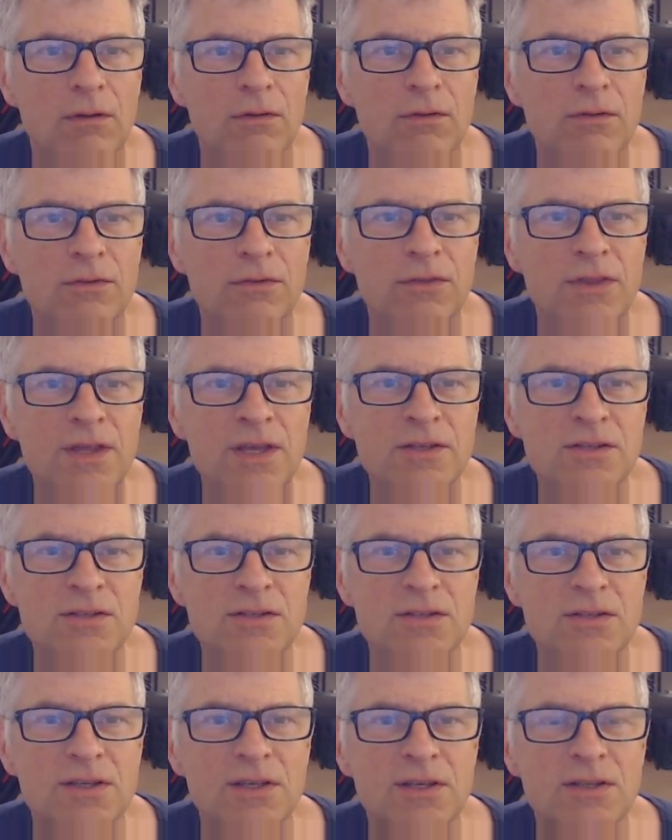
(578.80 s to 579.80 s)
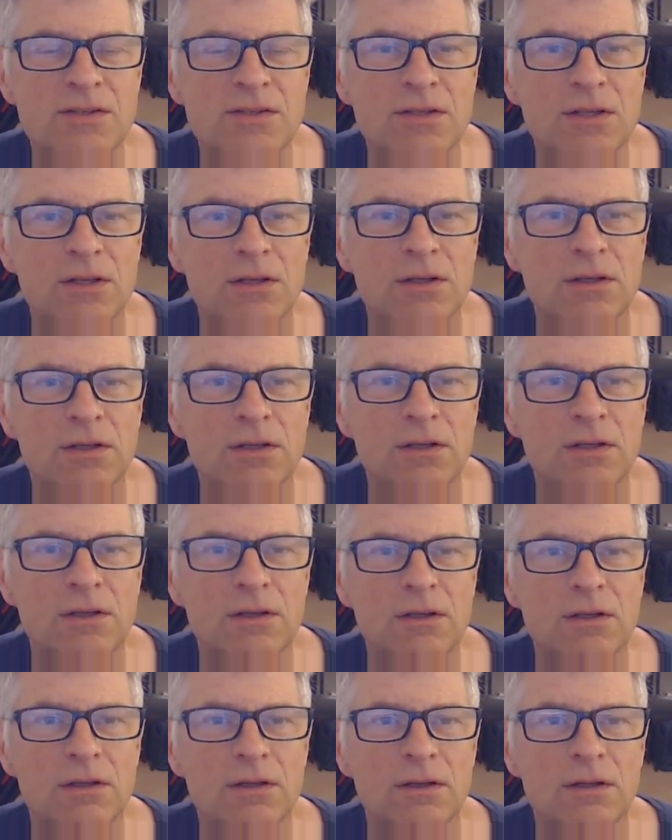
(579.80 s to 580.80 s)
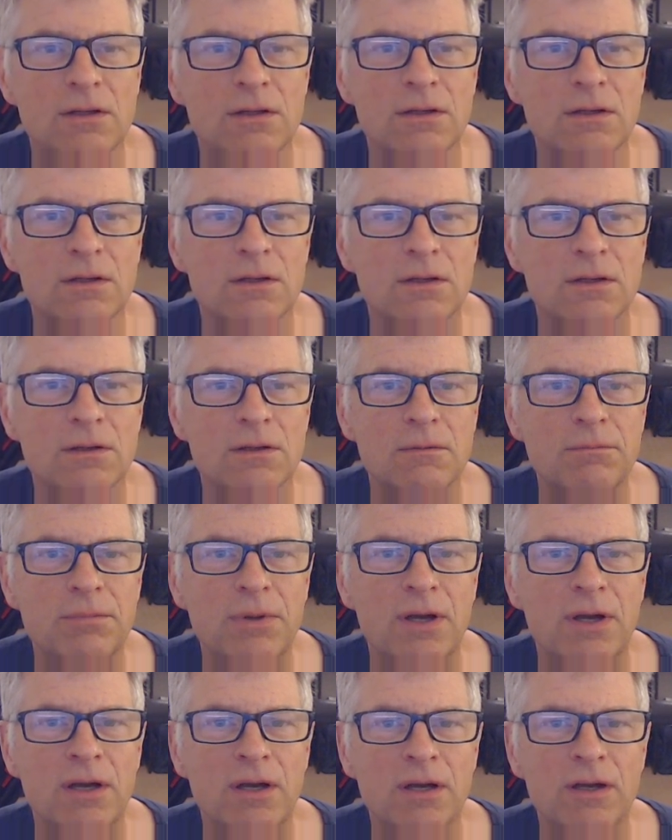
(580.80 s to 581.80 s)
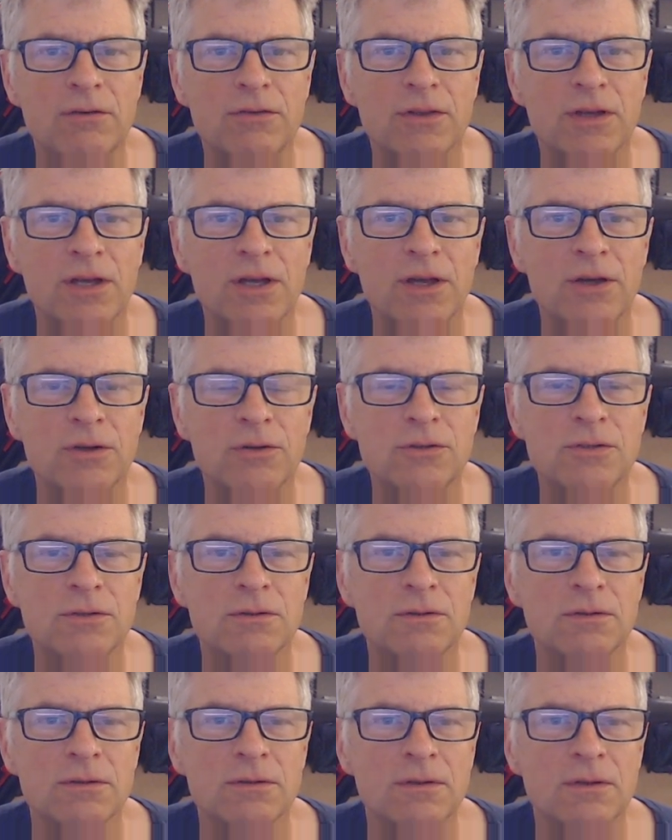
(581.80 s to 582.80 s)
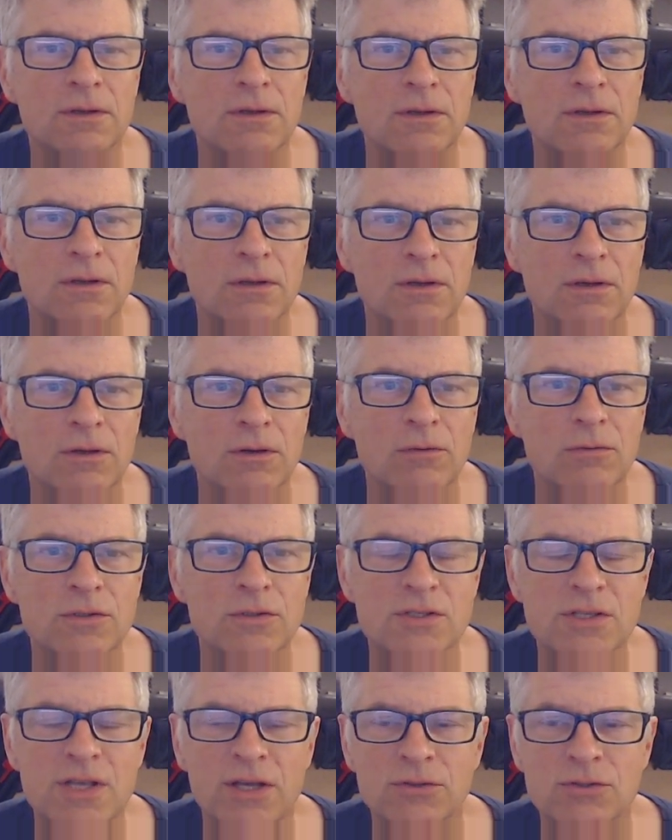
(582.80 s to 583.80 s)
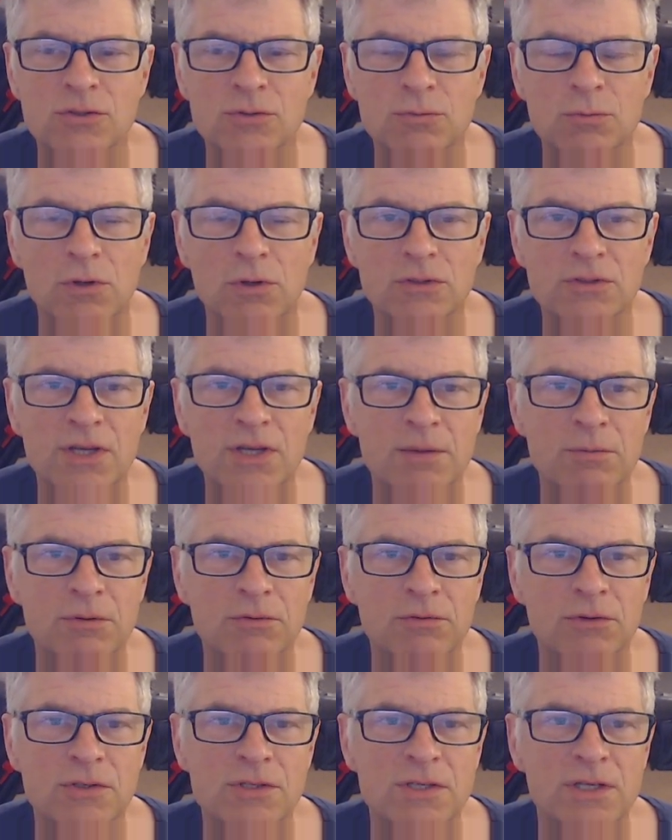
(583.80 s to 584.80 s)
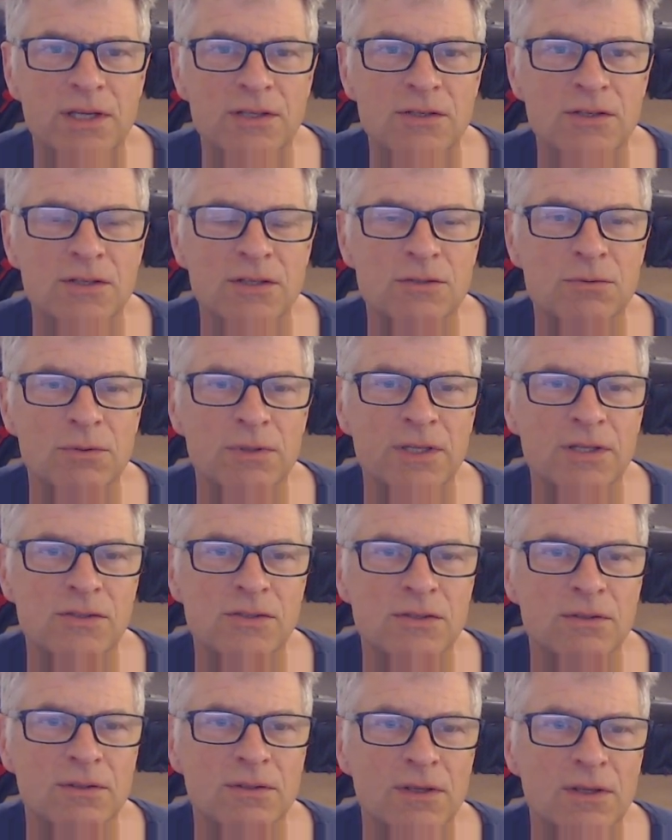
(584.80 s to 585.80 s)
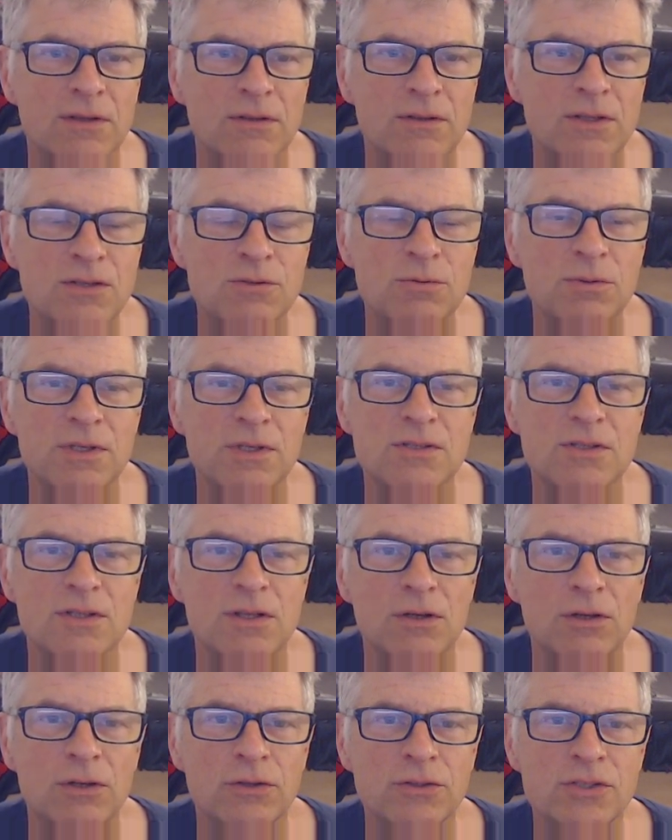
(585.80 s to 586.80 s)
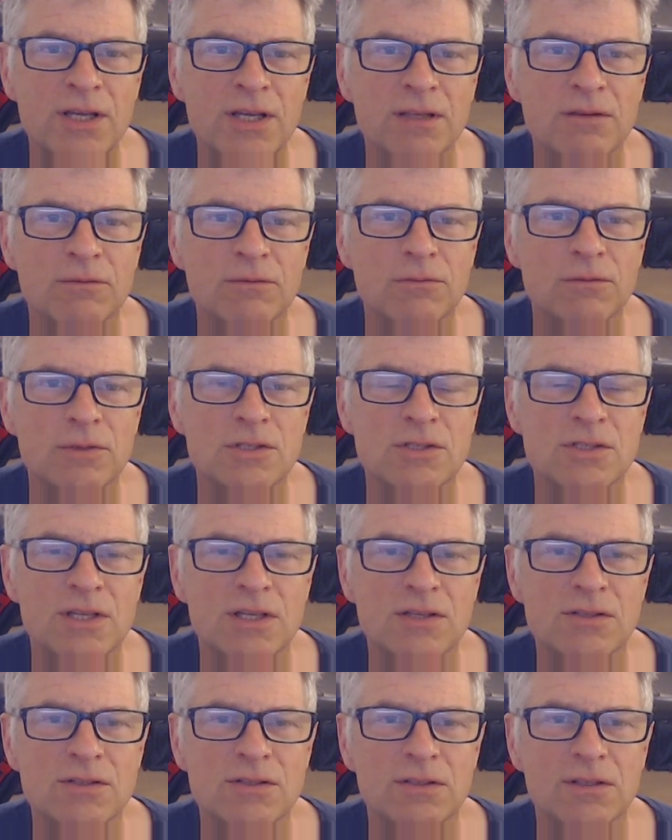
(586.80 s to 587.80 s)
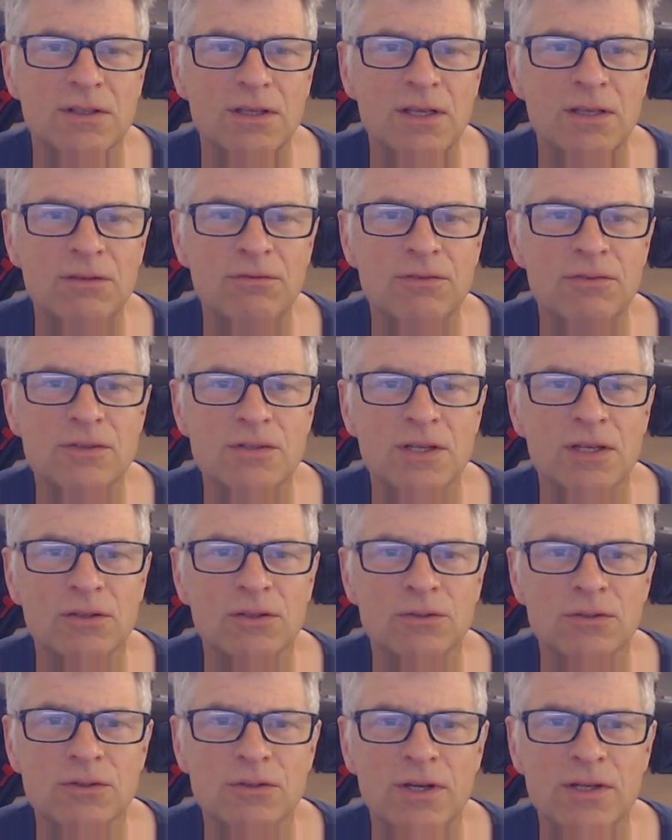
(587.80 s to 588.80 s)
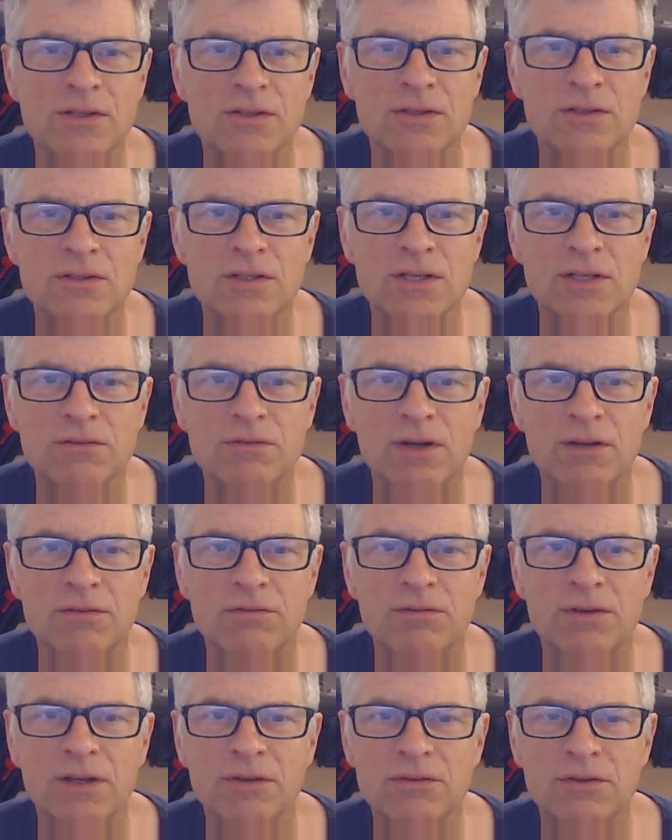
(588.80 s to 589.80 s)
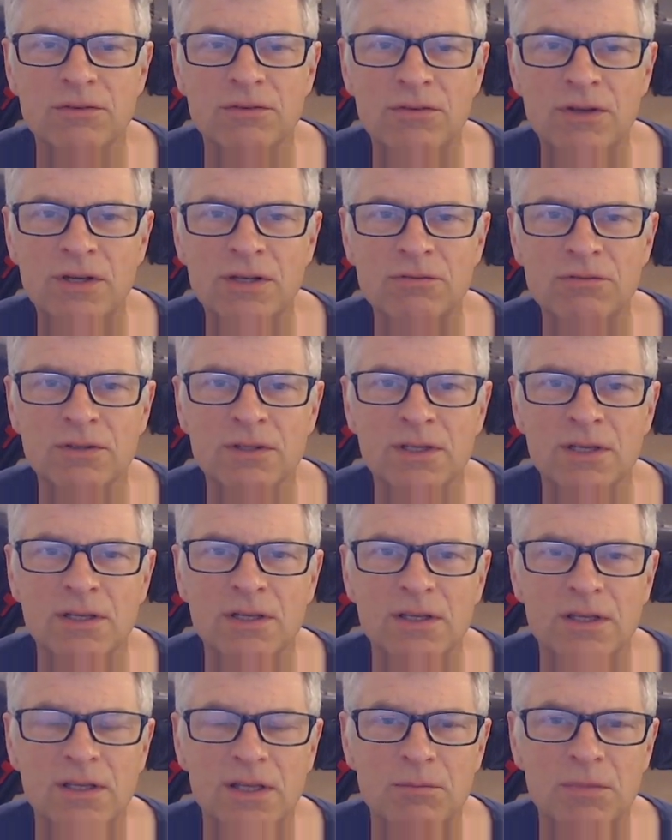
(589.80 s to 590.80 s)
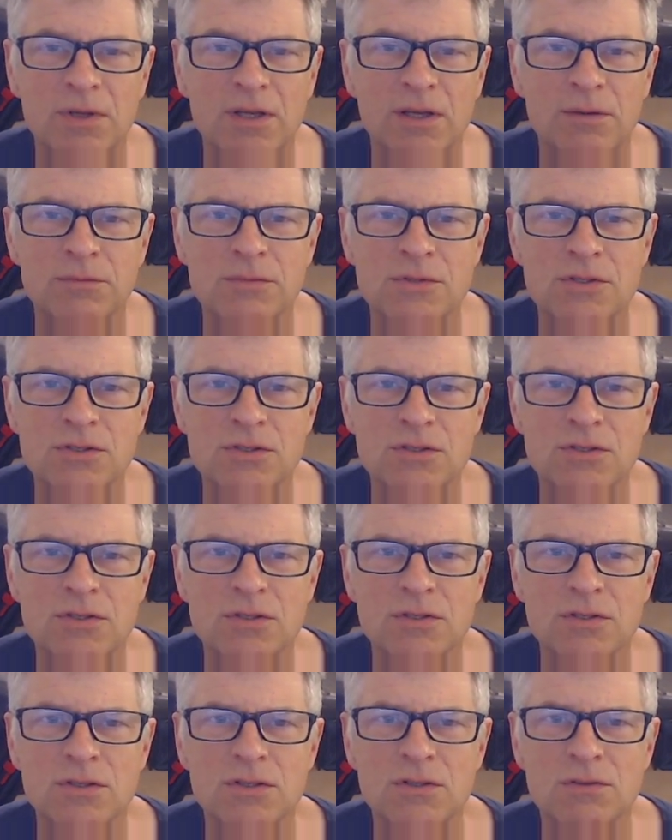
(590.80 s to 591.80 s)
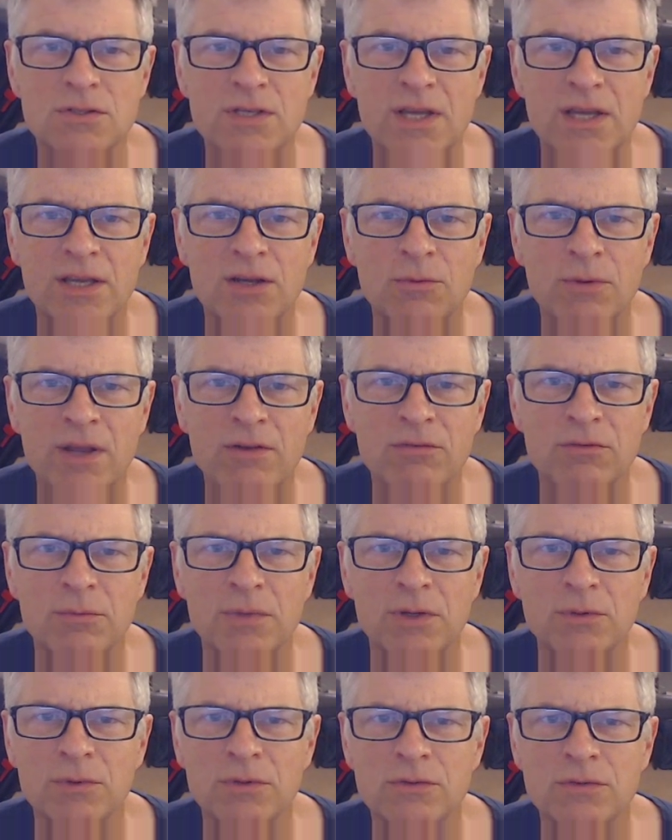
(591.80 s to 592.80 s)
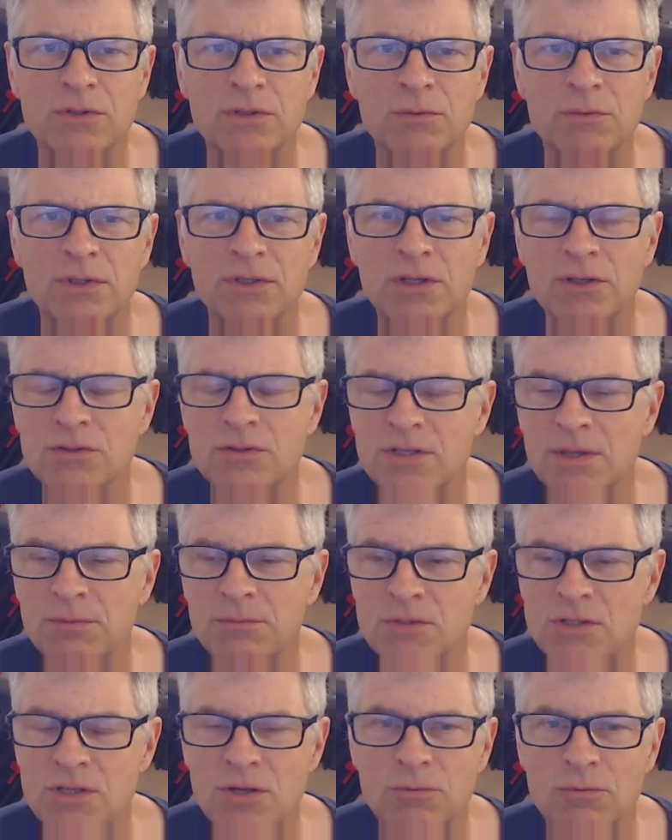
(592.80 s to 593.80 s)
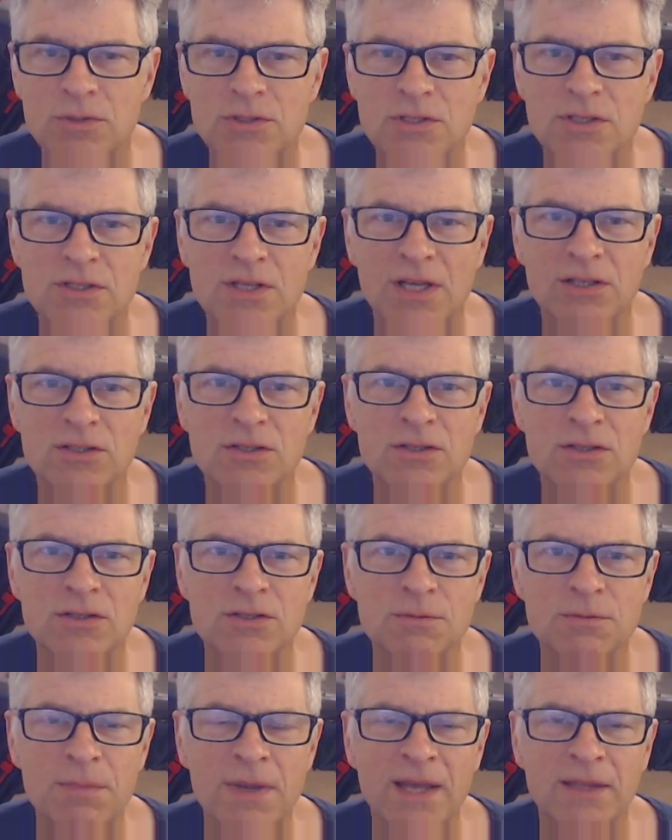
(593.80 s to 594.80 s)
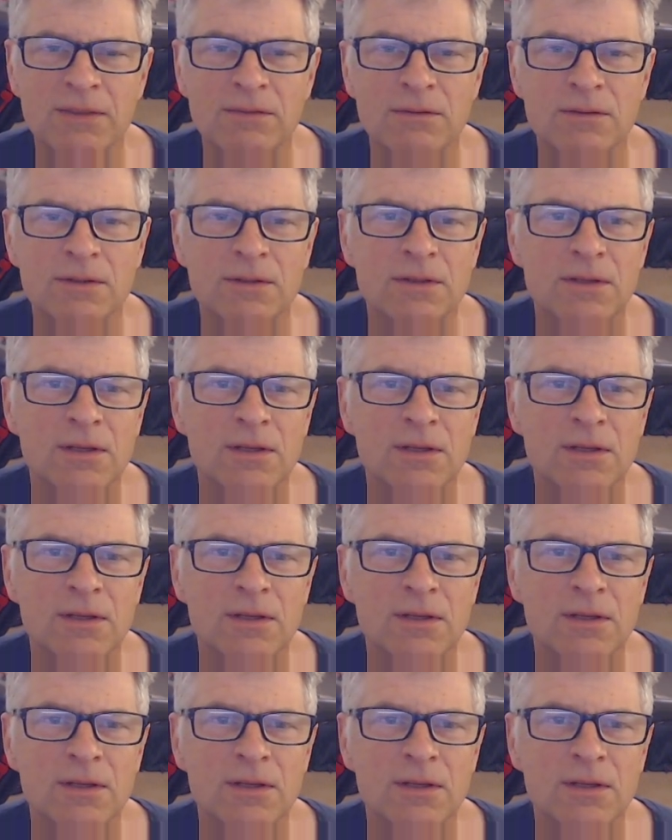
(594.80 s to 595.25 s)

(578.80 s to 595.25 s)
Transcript: This is the part of the code which tells us what type of oscillator this one is. This one is the logic, which says if the signal is greater than 65535, it becomes, you take away from it 131072, which is actually the span.